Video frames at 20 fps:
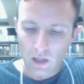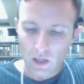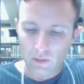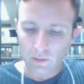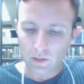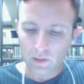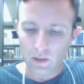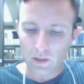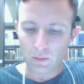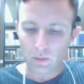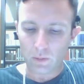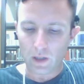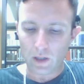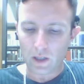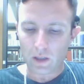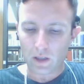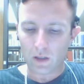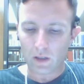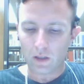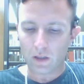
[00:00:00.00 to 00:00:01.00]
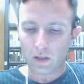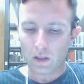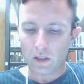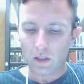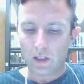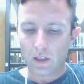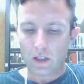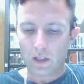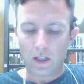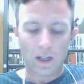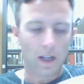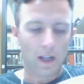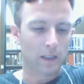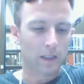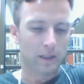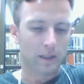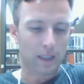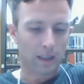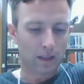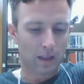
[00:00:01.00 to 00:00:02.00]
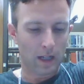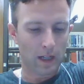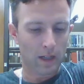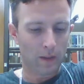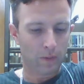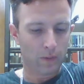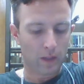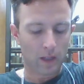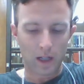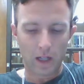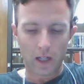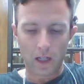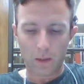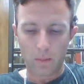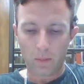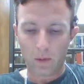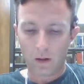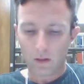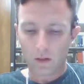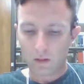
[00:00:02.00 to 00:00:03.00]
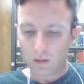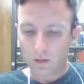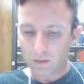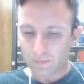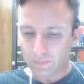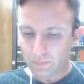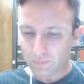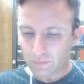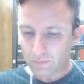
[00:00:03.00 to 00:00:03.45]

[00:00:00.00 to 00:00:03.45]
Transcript: Every record has a lifetime